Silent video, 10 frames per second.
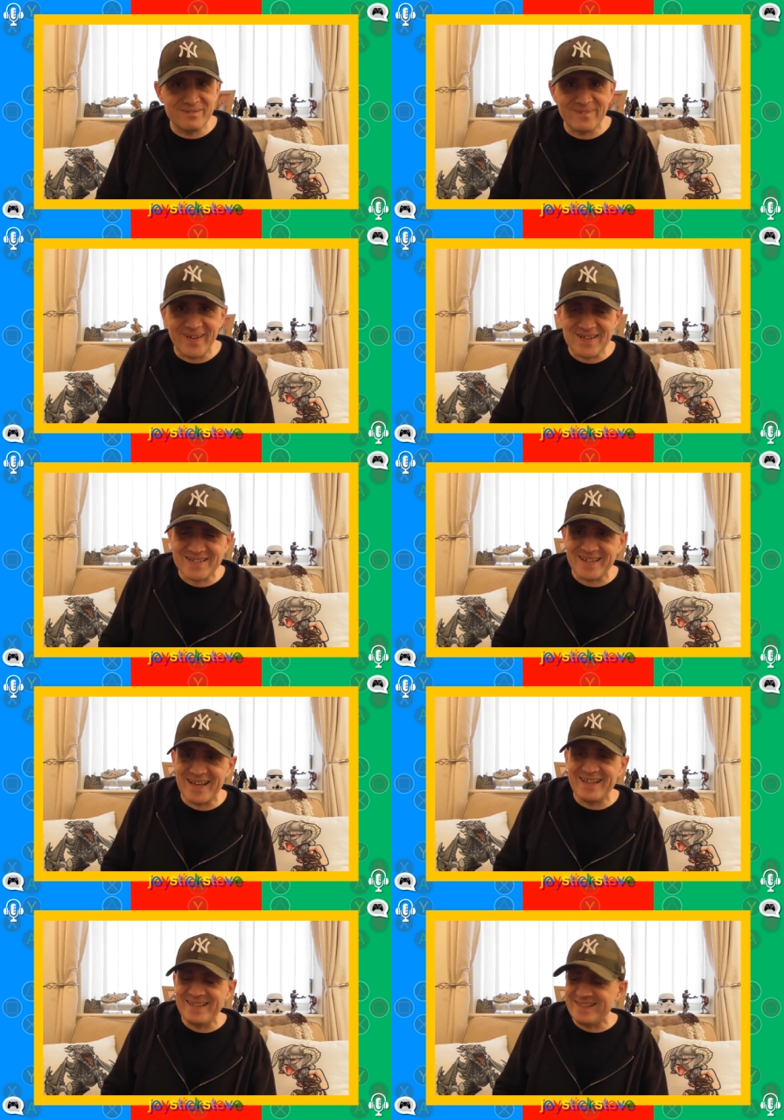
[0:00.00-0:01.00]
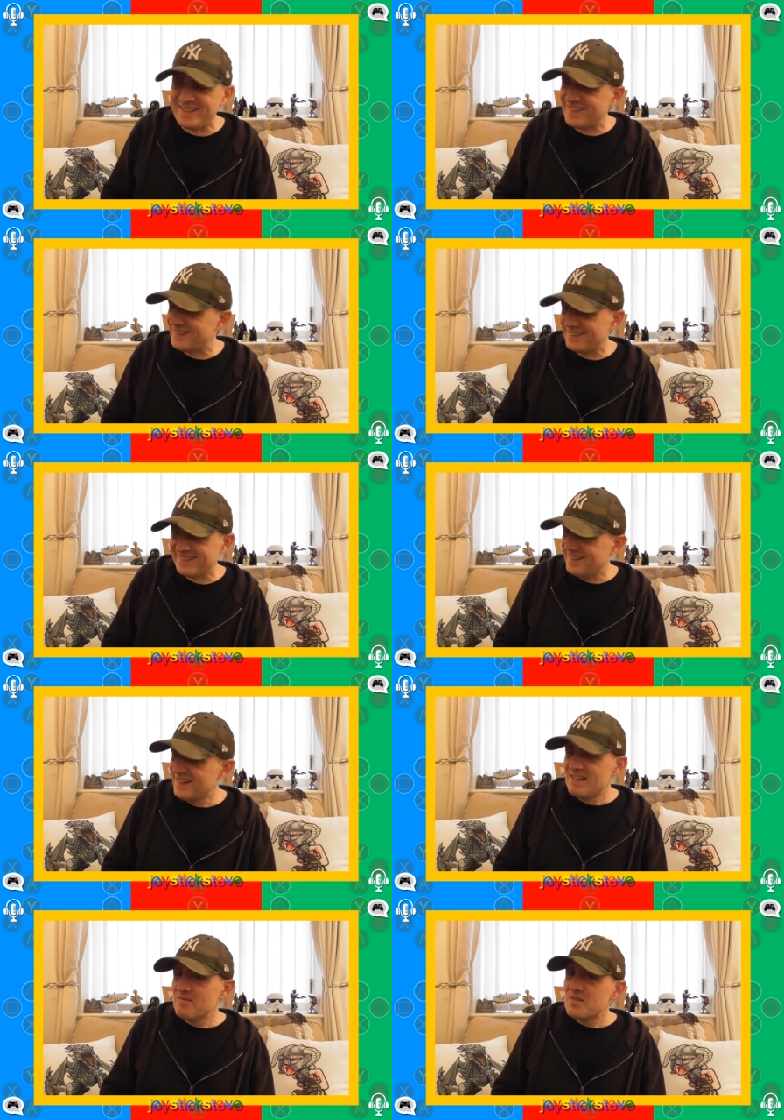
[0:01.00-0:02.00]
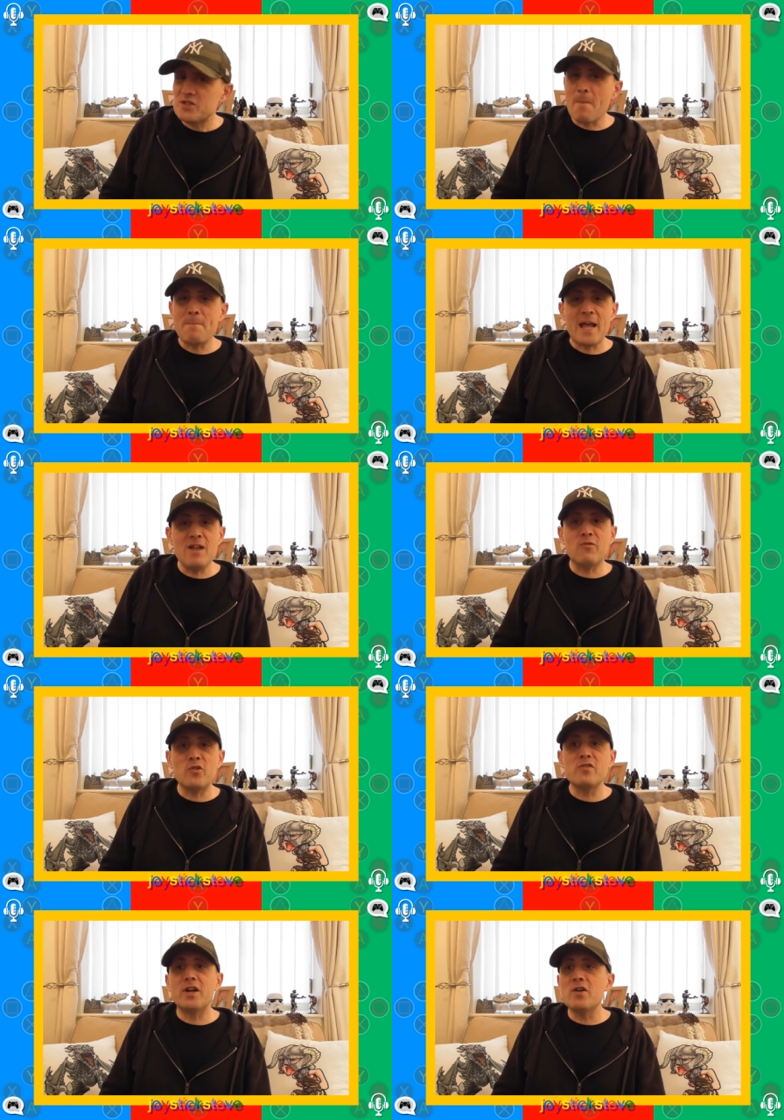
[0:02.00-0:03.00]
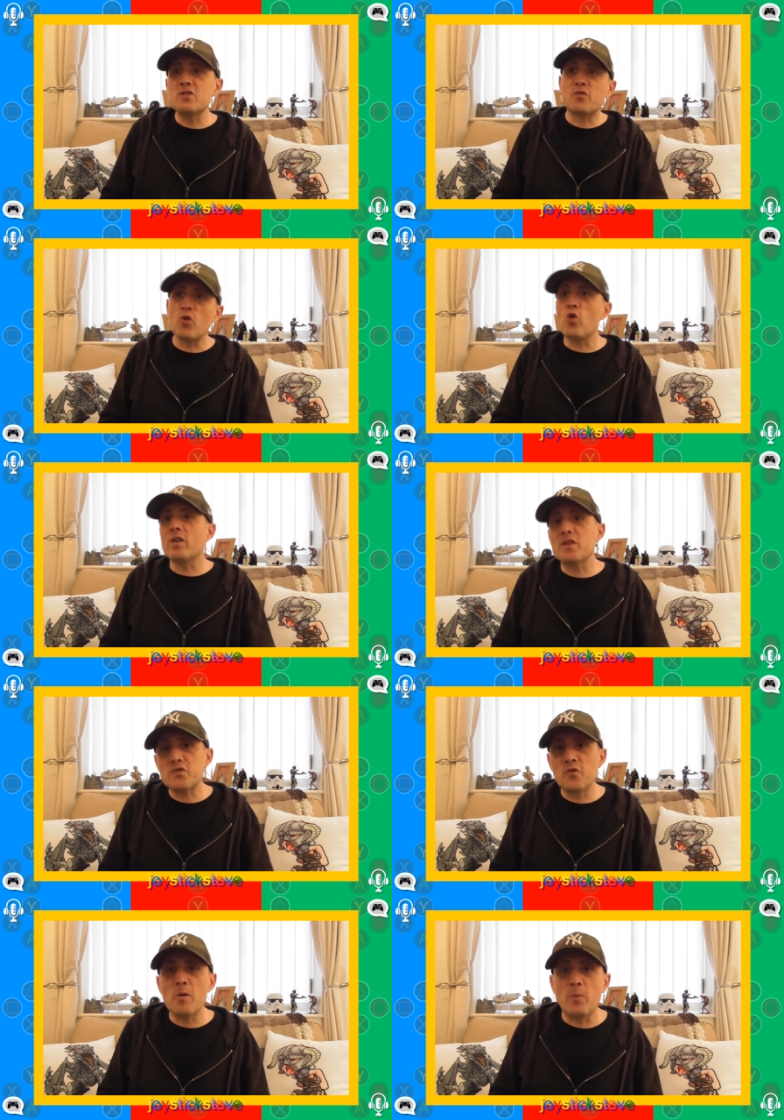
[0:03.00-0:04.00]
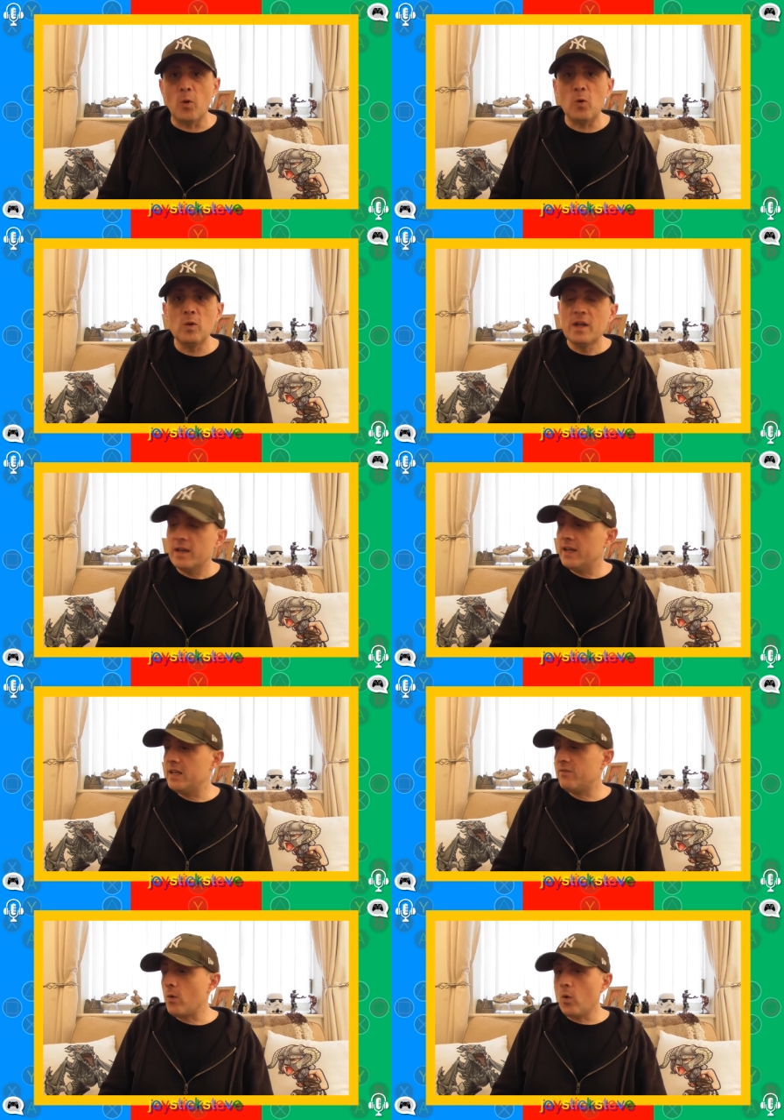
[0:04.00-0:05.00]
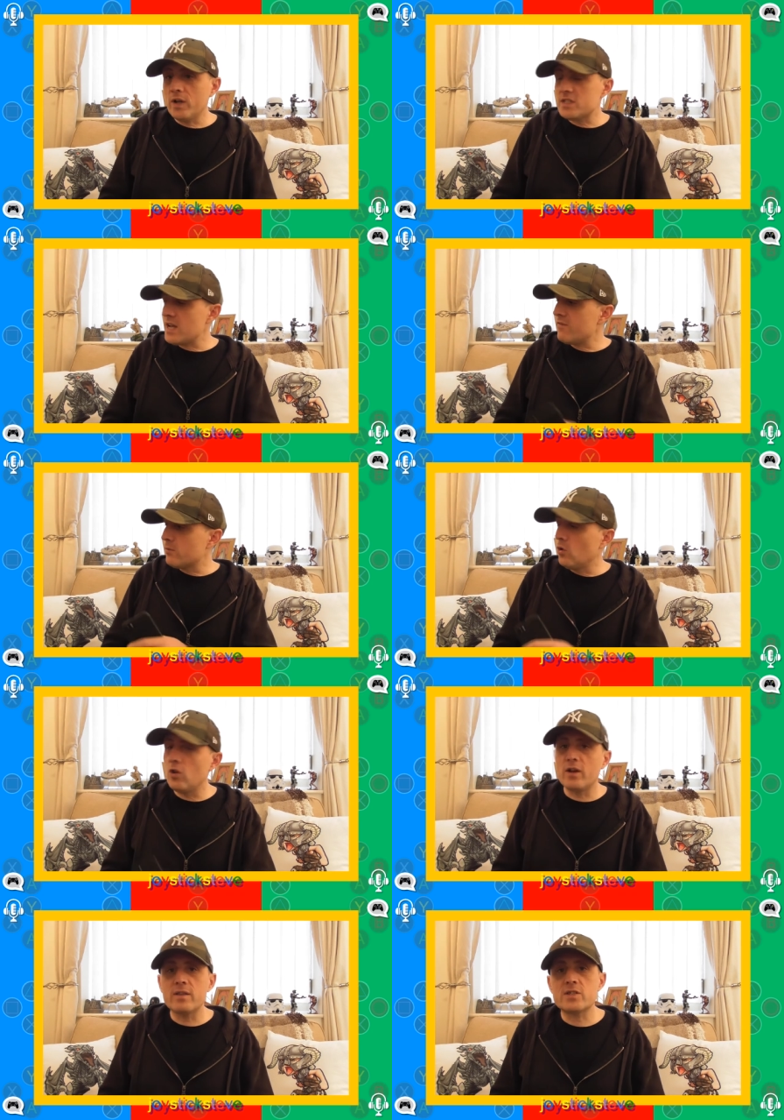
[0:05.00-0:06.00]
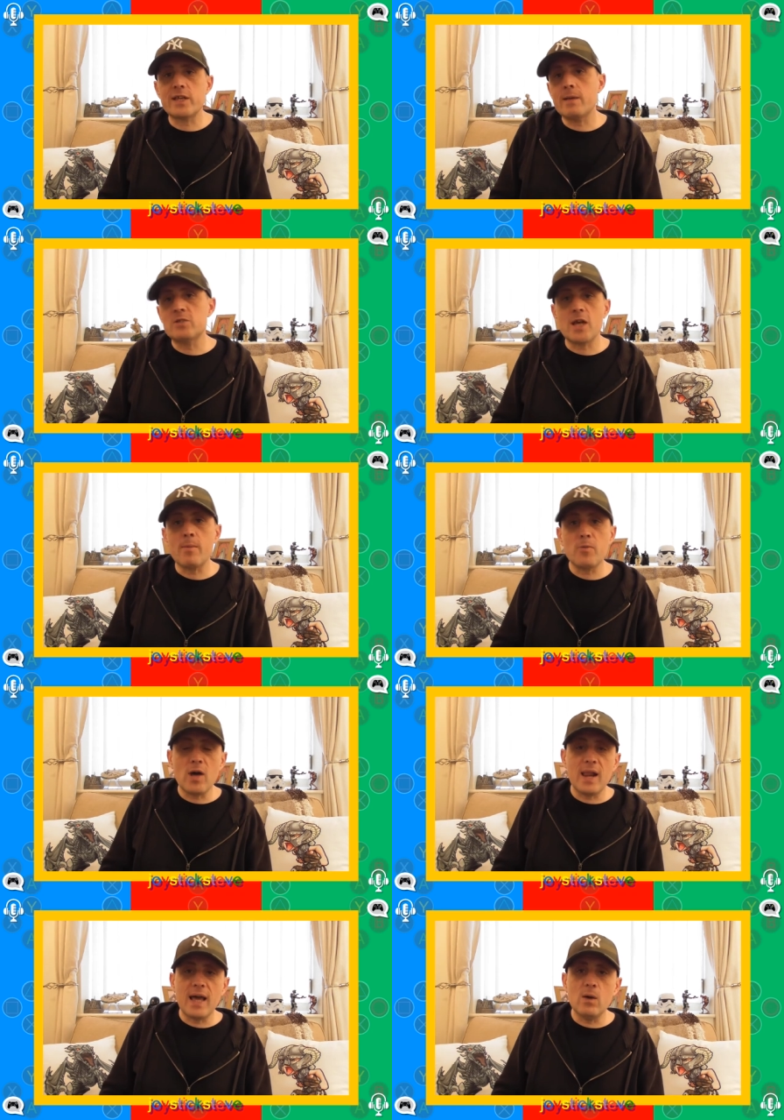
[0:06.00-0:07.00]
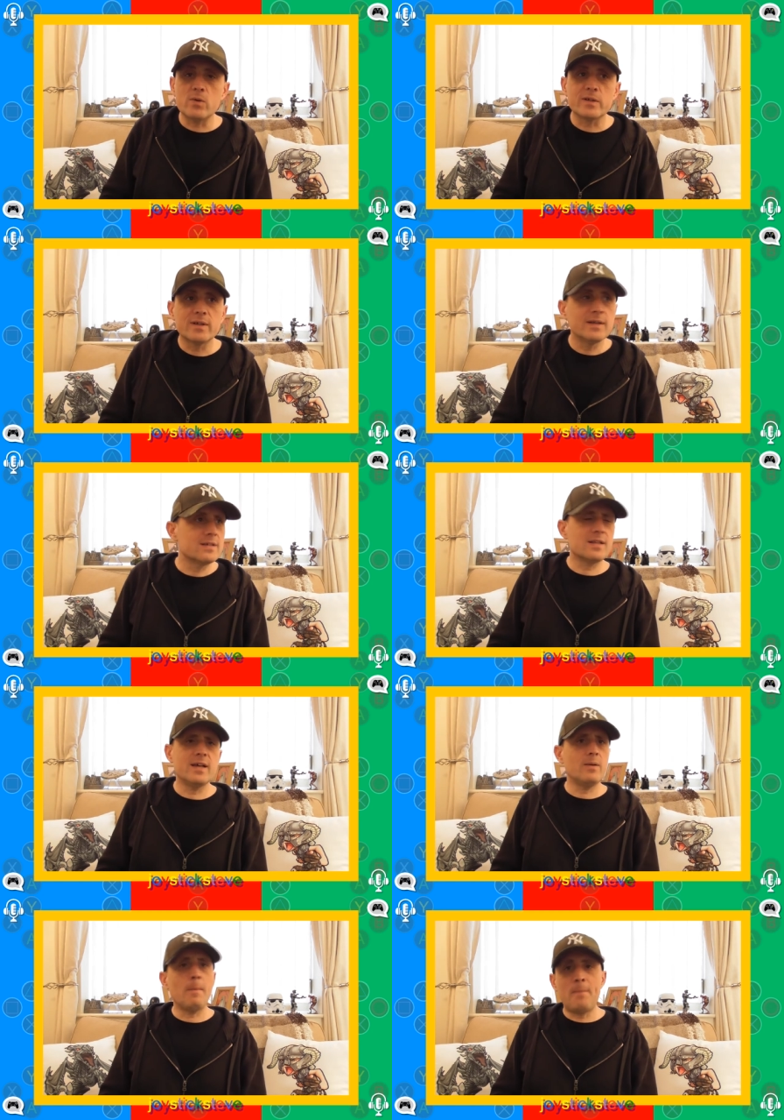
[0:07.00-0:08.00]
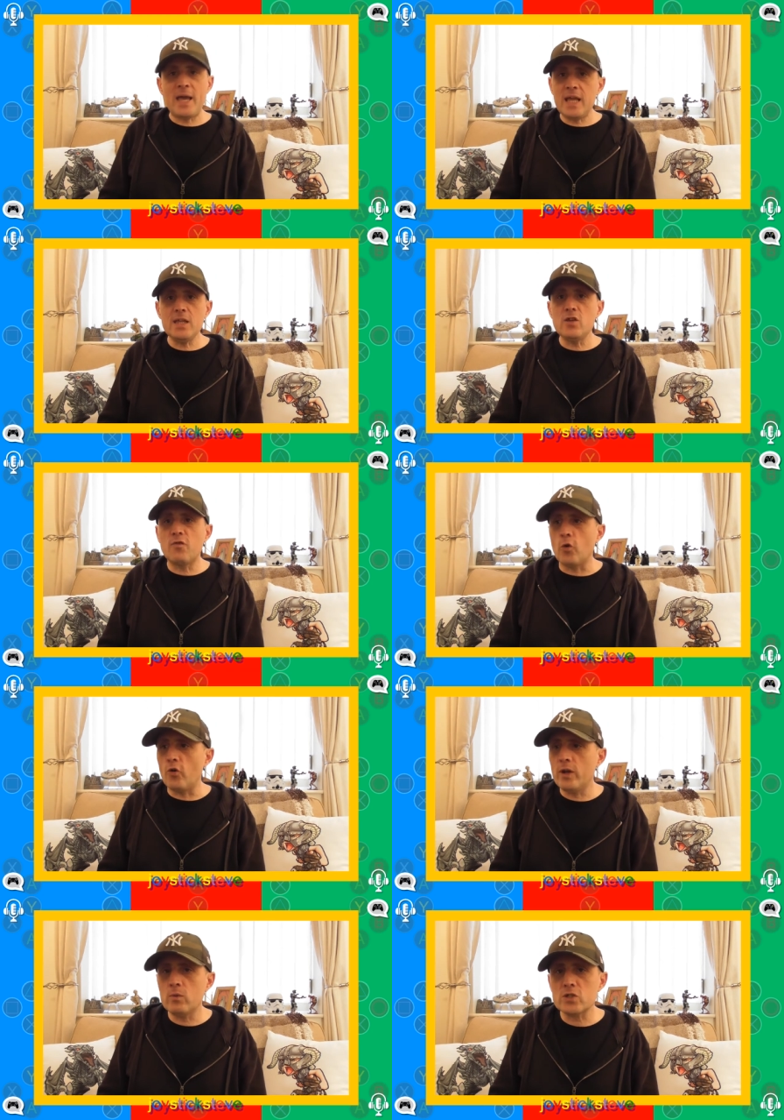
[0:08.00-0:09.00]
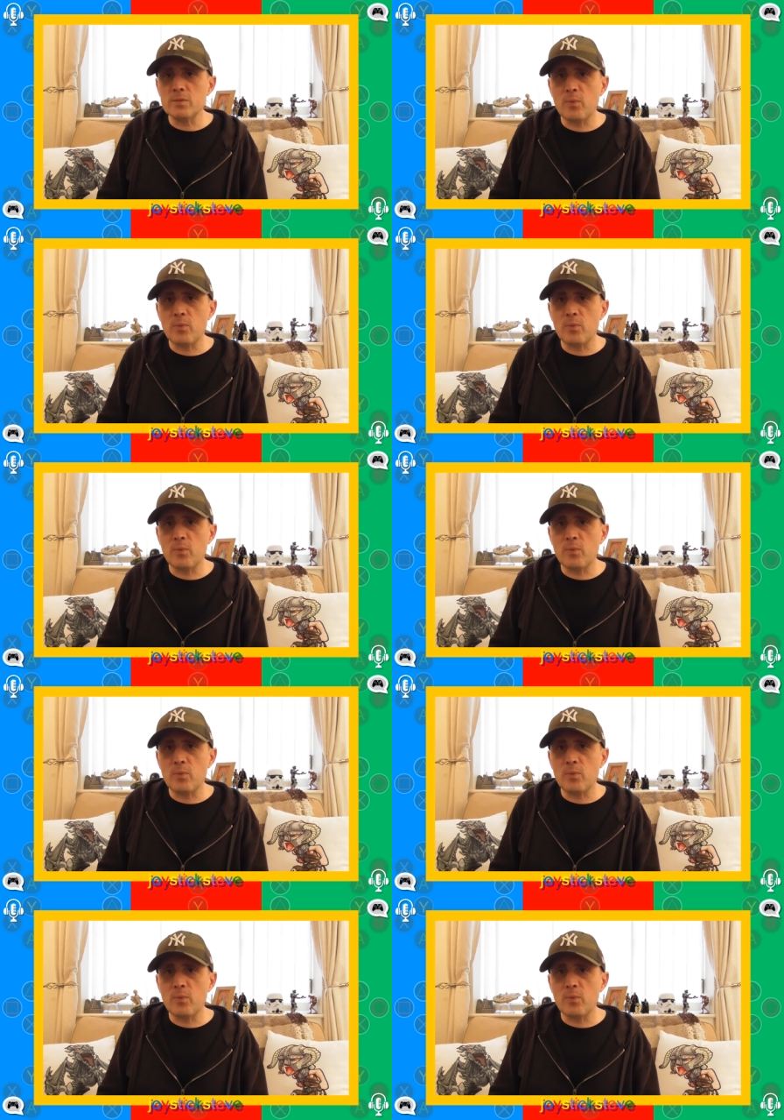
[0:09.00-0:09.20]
Fuck's sake. So I'm paying through the nose for all of this football, and if I wanted to have them all on at the same time, I'm not allowed. It's like, I'm paying you for it. What's the